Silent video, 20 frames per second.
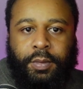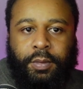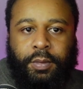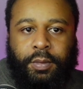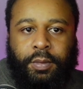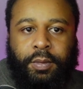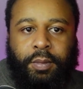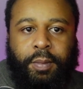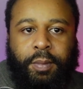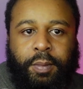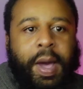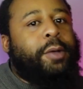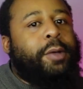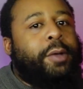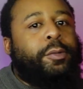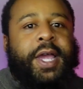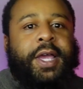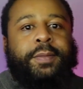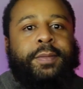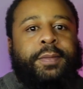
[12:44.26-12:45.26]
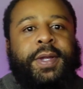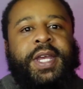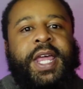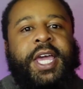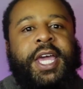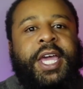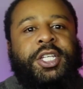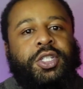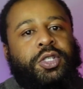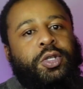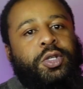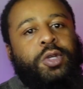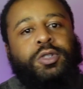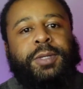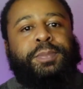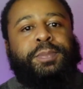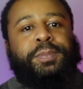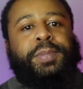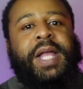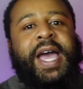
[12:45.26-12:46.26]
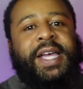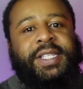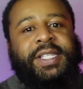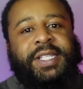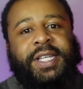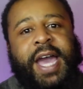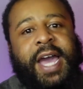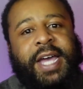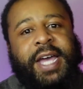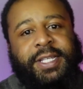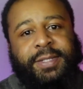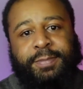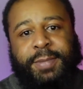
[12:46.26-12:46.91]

My recommendation, Suit Supply is a guy's